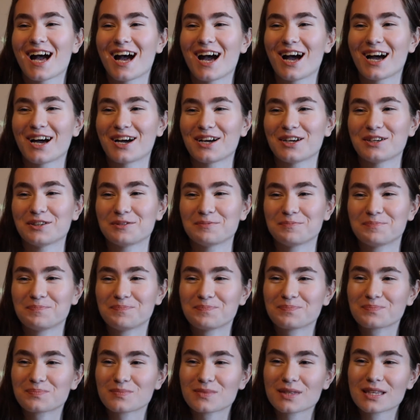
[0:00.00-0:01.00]
I
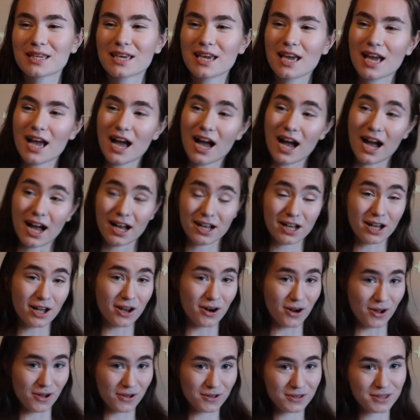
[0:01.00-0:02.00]
got
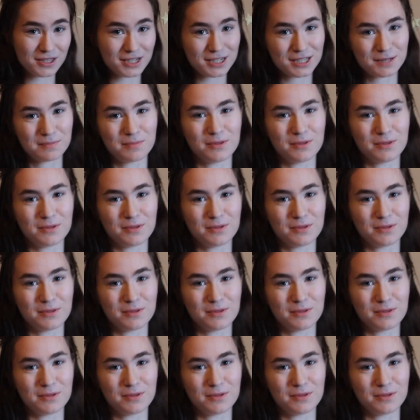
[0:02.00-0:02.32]
all of these